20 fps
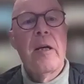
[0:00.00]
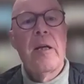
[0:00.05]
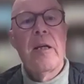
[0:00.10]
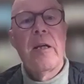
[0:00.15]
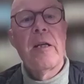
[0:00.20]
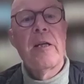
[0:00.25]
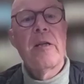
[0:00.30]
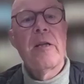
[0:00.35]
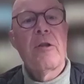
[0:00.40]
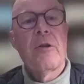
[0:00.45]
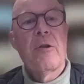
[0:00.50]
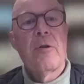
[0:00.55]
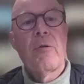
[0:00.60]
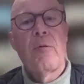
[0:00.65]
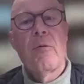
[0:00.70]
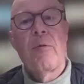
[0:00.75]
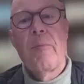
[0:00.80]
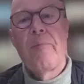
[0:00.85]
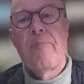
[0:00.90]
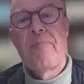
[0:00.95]

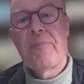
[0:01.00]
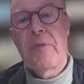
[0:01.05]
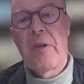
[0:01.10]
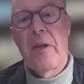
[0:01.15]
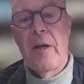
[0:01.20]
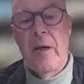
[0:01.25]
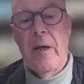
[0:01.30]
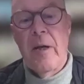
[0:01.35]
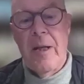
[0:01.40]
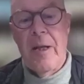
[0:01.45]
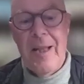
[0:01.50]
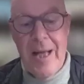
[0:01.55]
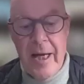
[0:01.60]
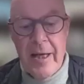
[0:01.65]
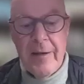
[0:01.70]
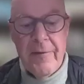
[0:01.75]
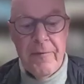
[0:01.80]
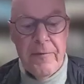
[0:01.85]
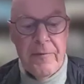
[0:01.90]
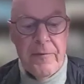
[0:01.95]
into
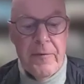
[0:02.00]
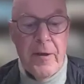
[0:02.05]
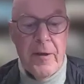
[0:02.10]
life.